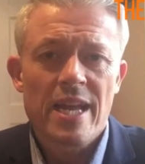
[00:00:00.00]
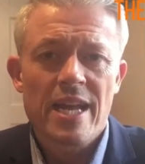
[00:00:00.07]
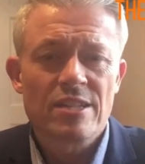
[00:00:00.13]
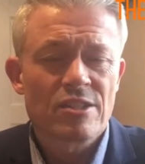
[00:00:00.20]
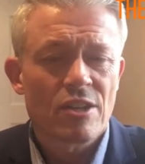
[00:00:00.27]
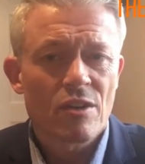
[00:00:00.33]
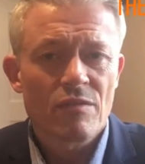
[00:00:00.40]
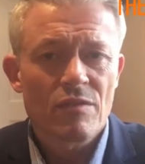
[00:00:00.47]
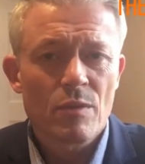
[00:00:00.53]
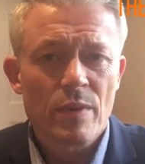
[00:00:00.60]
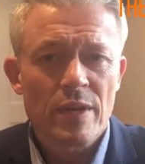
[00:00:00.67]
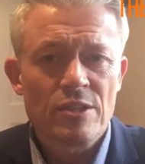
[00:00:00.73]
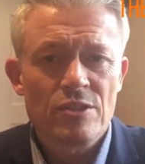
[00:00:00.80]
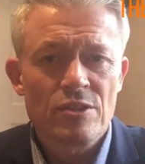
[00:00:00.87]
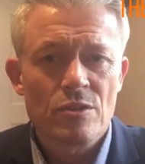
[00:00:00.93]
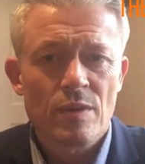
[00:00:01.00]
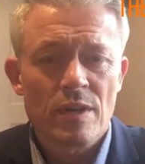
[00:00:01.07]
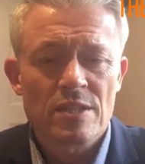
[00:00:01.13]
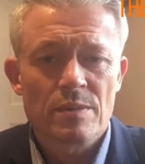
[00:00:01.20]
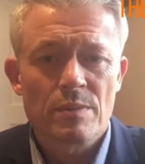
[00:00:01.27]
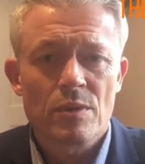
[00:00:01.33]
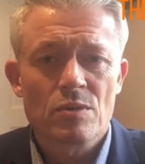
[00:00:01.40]
It's a lovely way to, I
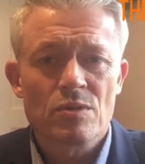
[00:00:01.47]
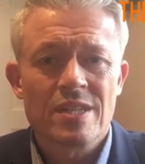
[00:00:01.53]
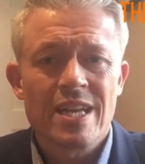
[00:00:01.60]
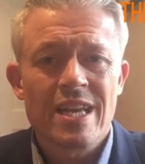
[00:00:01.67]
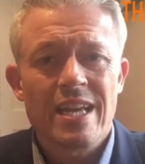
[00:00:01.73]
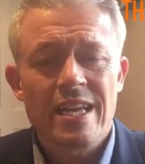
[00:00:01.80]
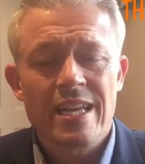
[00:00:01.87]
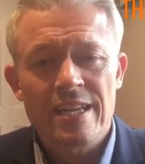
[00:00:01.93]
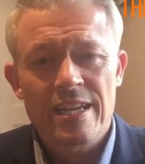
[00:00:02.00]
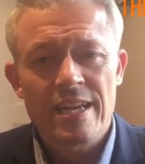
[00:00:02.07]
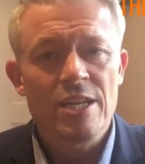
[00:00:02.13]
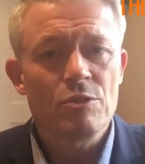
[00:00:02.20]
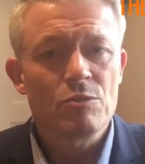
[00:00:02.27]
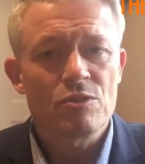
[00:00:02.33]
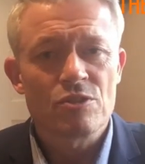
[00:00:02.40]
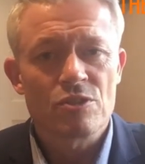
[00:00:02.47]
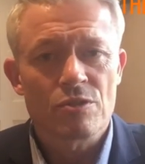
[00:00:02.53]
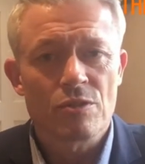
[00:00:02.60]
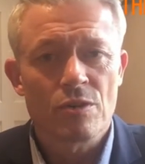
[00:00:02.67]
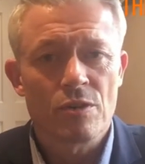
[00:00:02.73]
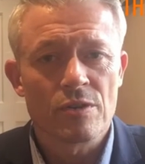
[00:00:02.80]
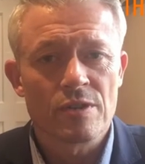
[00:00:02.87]
suppose, engage with
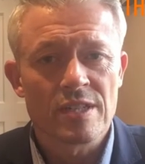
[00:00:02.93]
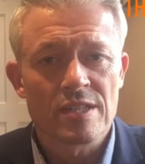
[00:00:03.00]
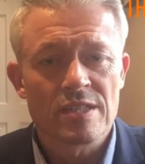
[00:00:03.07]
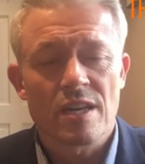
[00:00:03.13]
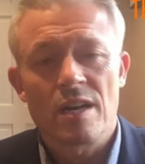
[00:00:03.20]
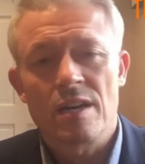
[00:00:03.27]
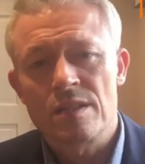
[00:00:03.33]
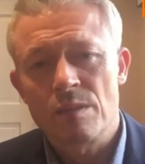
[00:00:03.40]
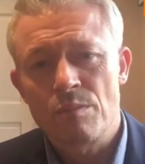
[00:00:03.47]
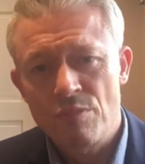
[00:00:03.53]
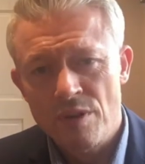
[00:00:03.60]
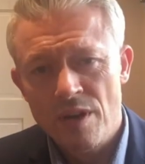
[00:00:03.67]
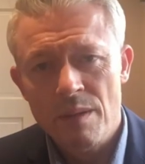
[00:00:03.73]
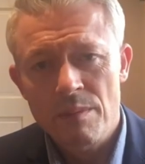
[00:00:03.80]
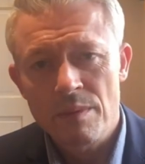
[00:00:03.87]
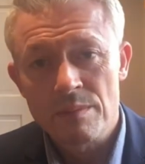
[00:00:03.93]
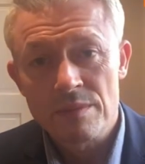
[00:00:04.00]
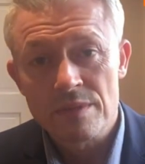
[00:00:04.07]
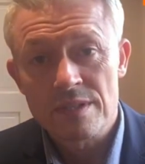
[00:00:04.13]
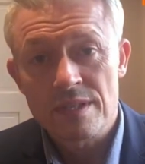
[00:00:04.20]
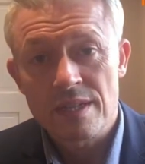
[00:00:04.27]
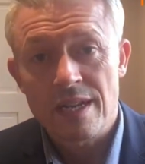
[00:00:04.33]
your audience on the
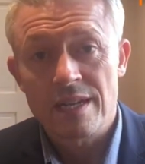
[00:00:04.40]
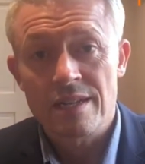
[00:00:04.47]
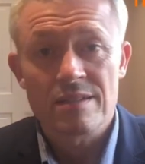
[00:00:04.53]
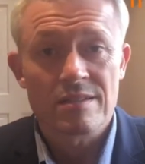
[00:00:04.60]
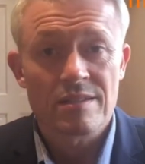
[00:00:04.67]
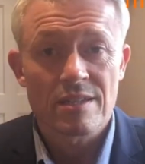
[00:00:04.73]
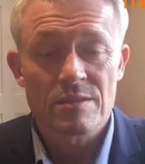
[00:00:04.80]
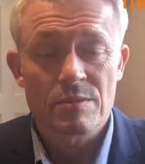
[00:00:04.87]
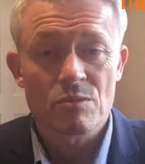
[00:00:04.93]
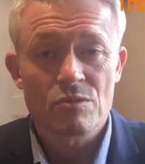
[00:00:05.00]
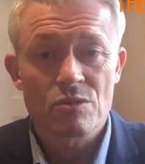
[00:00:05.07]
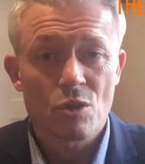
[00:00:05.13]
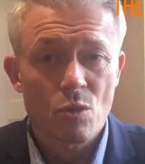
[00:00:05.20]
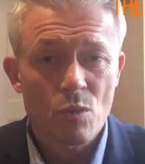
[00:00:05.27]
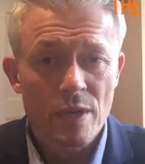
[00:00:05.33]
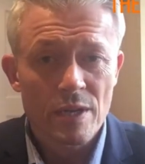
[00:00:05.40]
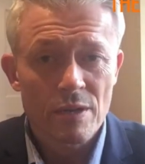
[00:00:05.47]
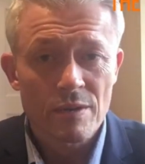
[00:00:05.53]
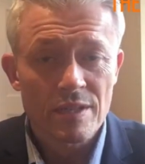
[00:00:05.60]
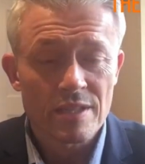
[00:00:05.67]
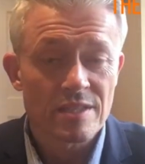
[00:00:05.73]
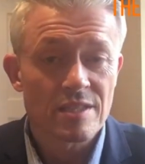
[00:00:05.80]
problems and, I suppose, the
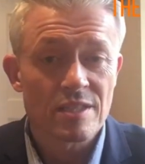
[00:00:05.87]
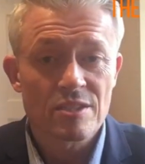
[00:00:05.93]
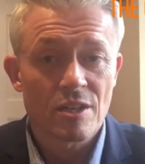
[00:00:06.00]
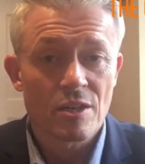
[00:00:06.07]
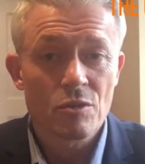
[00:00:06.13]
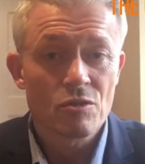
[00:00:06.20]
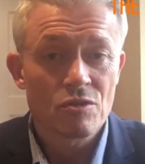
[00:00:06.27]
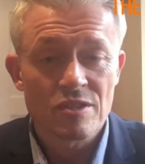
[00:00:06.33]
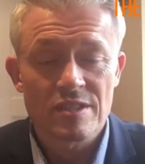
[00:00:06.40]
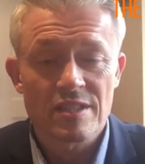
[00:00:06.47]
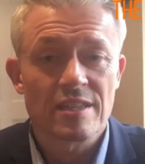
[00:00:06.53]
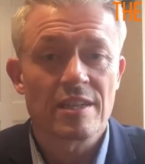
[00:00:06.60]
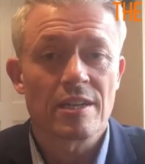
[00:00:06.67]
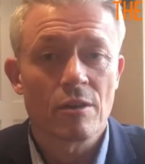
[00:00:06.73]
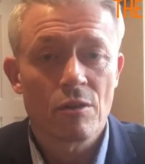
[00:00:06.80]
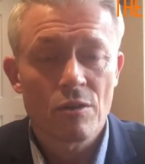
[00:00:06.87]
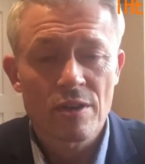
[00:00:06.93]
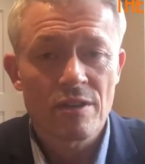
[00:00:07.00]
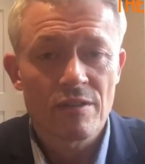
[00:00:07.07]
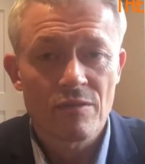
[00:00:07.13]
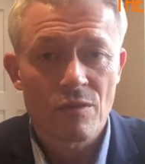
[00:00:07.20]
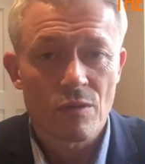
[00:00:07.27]
queries and the solutions that they're
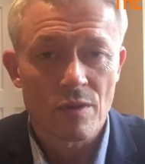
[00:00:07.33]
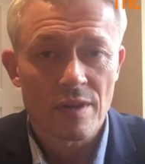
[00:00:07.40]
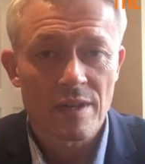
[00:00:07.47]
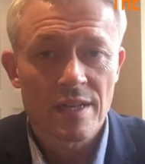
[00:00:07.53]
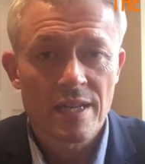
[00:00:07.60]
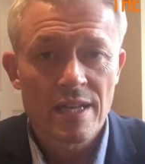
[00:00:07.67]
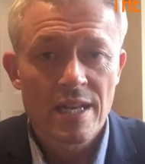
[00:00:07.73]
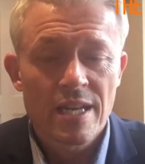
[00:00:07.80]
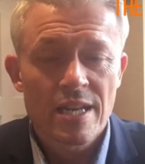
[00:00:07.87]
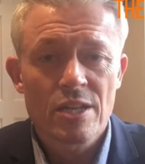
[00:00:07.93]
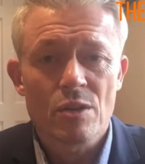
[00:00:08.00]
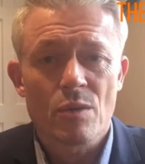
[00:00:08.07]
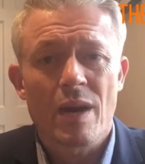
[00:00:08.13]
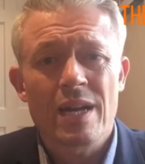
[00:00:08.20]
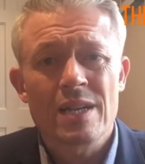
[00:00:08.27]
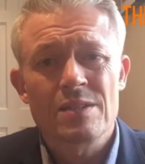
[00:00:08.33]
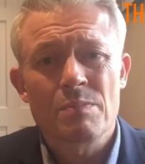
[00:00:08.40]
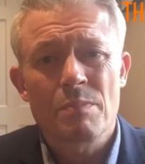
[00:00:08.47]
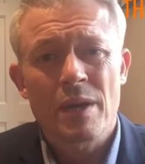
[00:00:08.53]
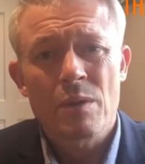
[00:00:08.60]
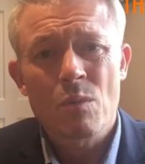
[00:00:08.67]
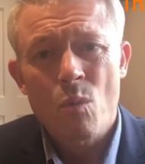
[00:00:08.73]
looking for, you know, and
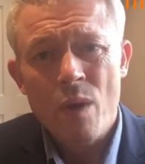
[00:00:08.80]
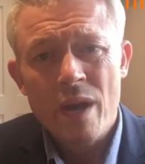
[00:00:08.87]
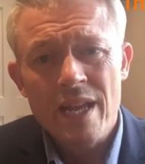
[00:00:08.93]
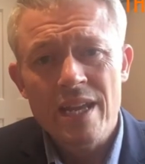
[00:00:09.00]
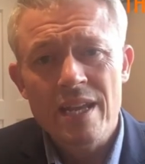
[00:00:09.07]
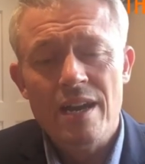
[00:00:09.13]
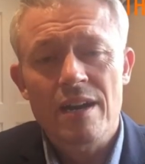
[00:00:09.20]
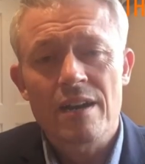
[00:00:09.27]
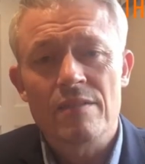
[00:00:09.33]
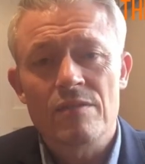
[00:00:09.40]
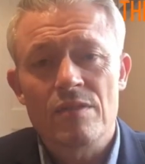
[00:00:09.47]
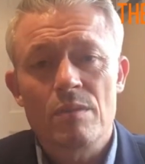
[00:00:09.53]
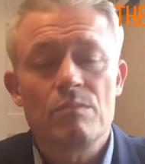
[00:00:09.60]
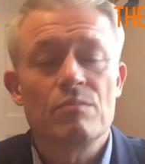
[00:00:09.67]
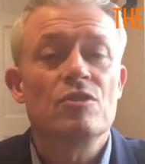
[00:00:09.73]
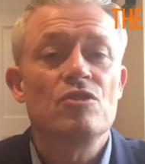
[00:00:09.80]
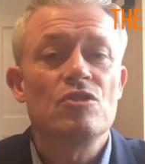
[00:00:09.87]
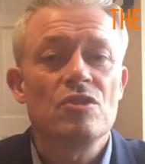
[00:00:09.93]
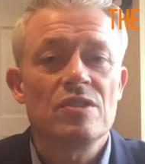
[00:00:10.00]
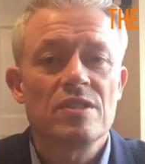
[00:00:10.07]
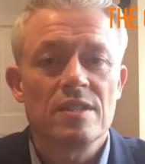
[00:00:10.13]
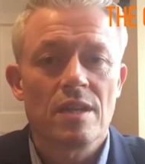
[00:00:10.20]
by way of
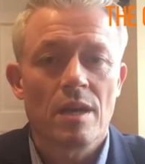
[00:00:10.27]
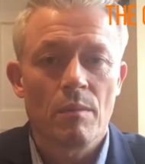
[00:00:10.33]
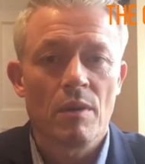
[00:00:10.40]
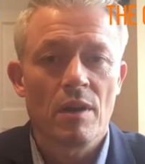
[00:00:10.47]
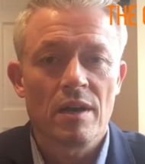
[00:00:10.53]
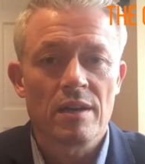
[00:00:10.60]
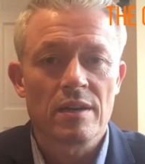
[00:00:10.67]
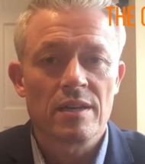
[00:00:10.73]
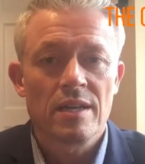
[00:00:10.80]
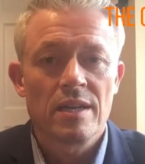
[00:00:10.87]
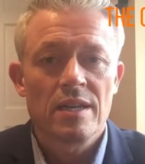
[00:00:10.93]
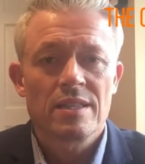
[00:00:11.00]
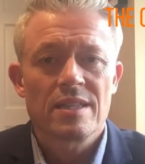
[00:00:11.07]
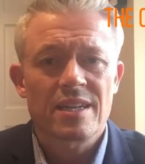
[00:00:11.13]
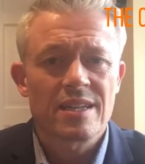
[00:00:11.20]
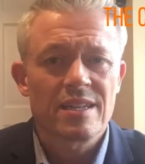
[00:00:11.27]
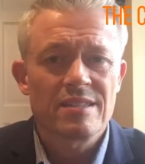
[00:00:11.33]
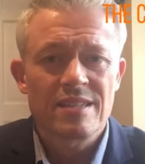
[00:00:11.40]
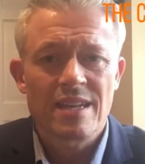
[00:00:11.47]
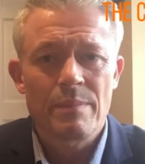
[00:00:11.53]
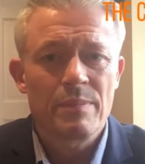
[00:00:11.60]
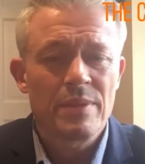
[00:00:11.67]
producing a blog that can
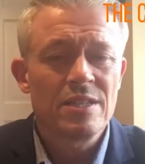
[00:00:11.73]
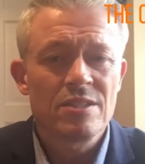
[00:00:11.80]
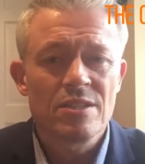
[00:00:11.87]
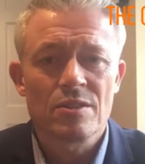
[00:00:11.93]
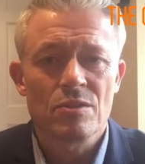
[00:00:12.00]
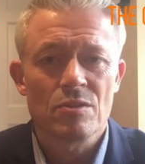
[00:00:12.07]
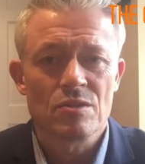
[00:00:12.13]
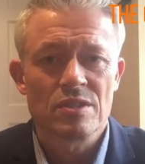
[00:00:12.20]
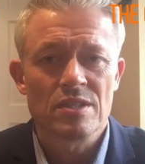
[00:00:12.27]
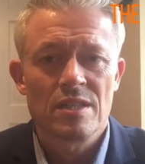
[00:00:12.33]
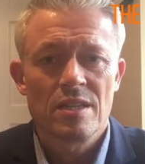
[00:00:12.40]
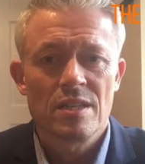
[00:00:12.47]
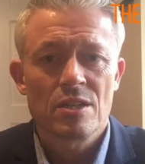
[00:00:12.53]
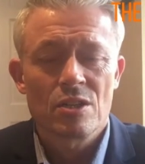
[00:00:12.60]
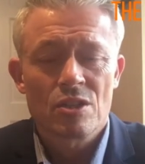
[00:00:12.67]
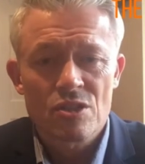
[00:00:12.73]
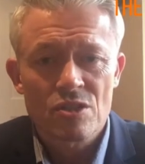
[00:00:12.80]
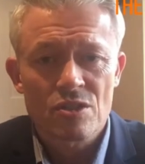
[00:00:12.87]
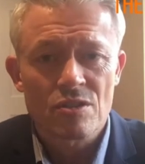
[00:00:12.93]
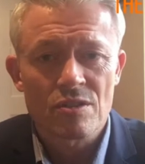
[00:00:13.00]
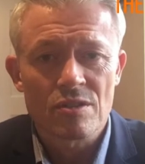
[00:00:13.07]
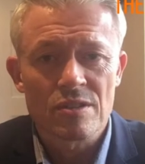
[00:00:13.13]
tap into those
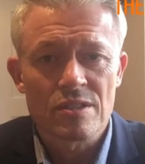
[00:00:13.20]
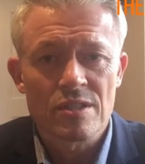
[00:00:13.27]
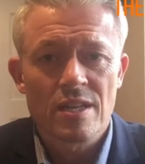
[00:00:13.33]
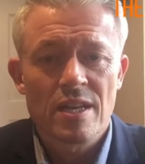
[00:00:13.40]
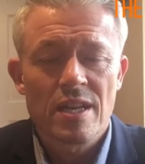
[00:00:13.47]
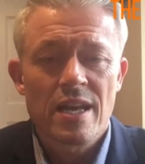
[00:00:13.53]
concerns,